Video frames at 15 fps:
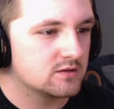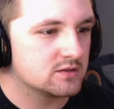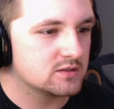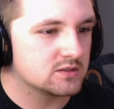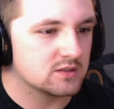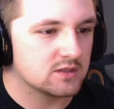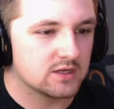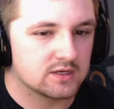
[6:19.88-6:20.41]

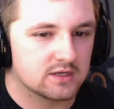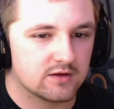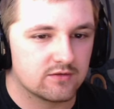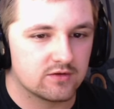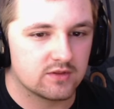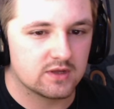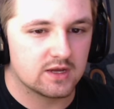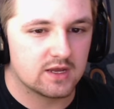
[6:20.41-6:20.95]
Select
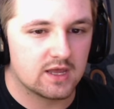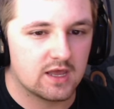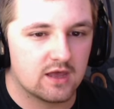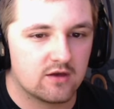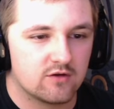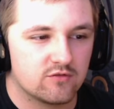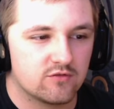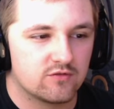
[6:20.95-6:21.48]
everything I
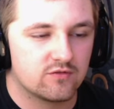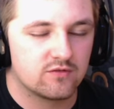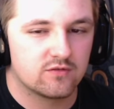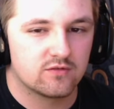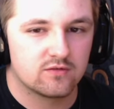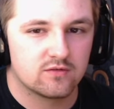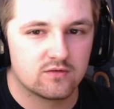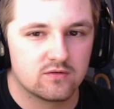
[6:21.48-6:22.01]
have.
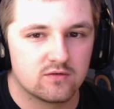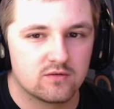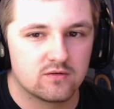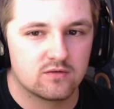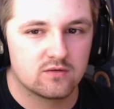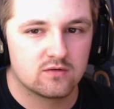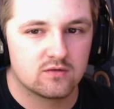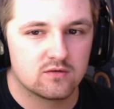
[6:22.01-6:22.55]

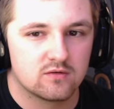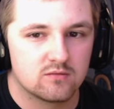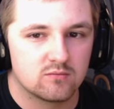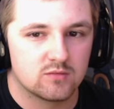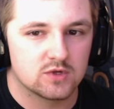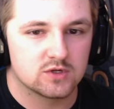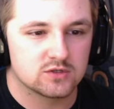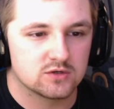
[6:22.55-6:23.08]

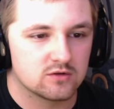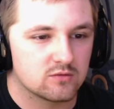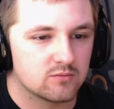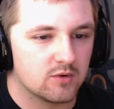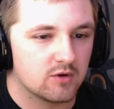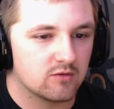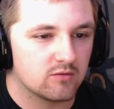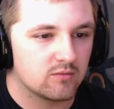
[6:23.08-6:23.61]
They're
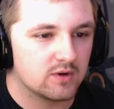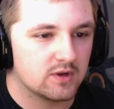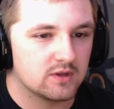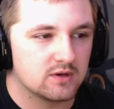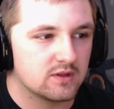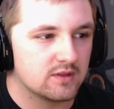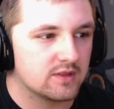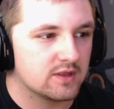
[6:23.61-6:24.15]
both white,
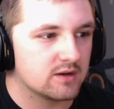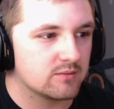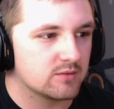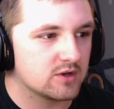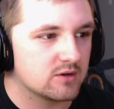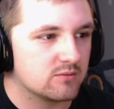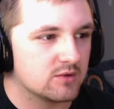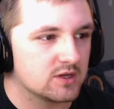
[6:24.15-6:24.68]
and then I'm
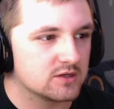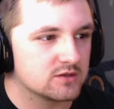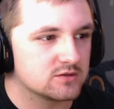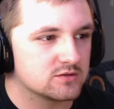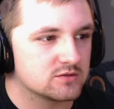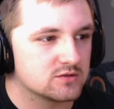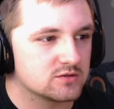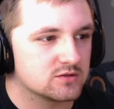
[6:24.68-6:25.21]
gonna make it.
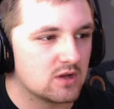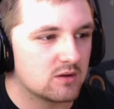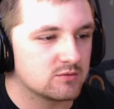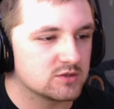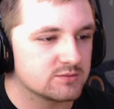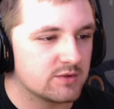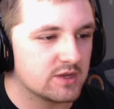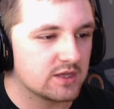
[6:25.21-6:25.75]
I'm
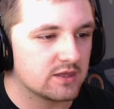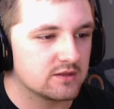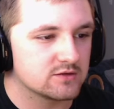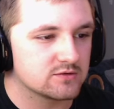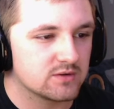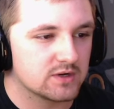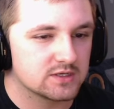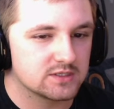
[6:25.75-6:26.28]
just making this
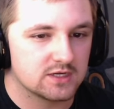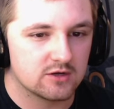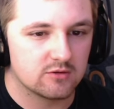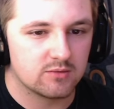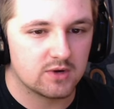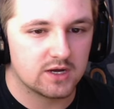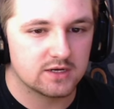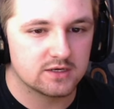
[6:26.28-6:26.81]
rectangle
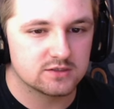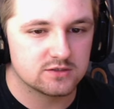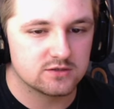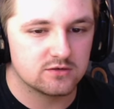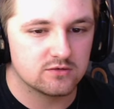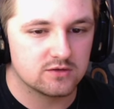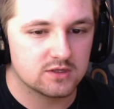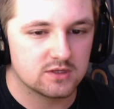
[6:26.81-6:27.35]
behind it so
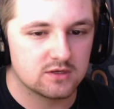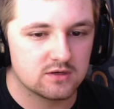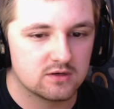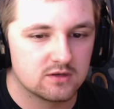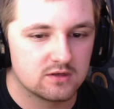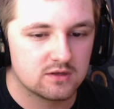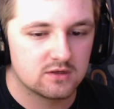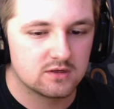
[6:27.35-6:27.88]
you can
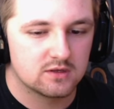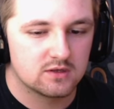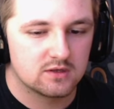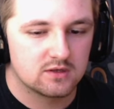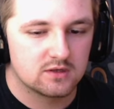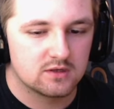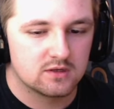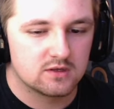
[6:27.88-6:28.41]

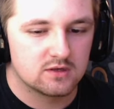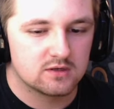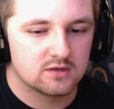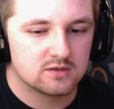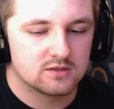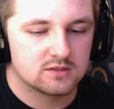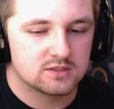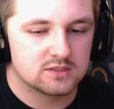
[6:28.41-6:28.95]

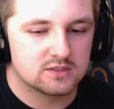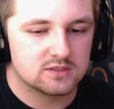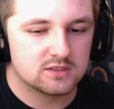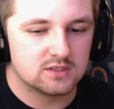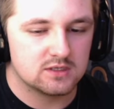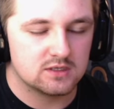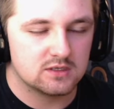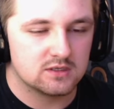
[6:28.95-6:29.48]

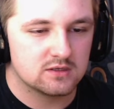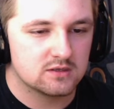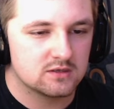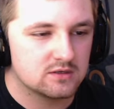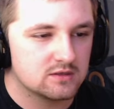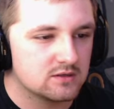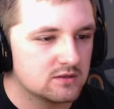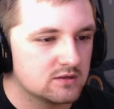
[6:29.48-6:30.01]
see
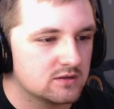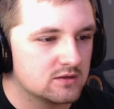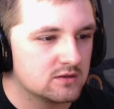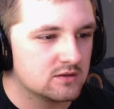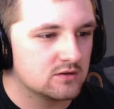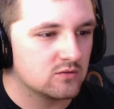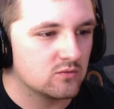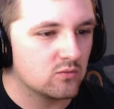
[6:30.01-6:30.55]

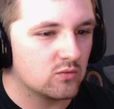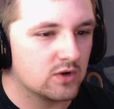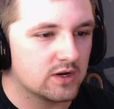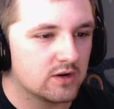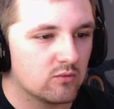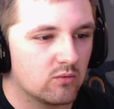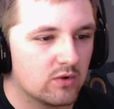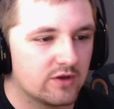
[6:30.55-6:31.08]
what
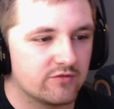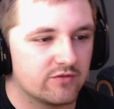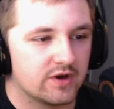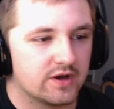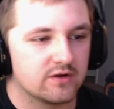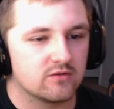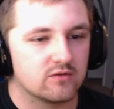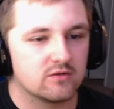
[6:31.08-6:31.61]
white vinyl